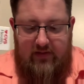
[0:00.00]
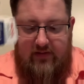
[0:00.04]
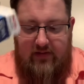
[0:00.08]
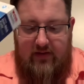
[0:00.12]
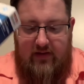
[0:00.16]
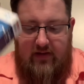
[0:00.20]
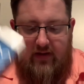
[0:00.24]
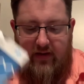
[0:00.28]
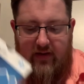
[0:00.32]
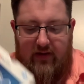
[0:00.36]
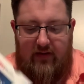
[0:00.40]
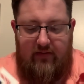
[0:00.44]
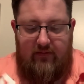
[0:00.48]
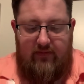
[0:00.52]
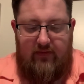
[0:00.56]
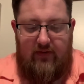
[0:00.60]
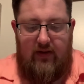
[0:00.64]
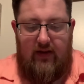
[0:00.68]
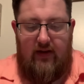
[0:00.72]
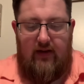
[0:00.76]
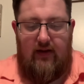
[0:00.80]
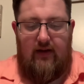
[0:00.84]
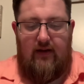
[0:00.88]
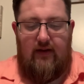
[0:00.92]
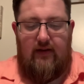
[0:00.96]
And I have
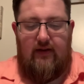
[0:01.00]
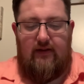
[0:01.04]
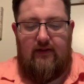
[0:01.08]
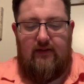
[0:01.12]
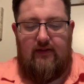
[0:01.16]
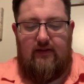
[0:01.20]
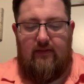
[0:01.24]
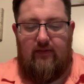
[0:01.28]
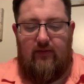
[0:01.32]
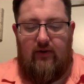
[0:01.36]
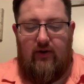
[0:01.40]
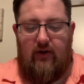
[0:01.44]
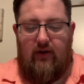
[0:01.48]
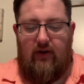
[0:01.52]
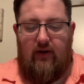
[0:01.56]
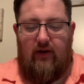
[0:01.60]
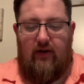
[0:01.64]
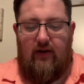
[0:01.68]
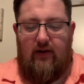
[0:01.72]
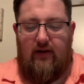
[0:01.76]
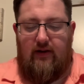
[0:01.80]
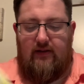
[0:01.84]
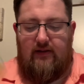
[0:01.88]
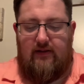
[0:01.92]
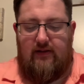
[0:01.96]
some
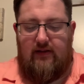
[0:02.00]
gauze